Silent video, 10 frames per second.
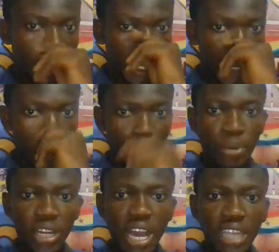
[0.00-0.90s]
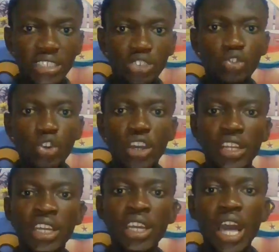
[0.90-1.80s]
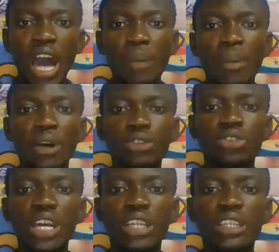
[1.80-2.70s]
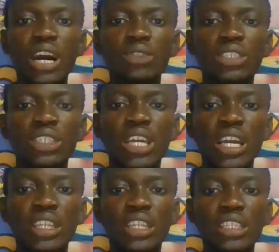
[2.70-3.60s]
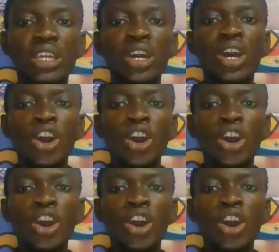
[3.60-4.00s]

the company has destroyed about a thousand hectares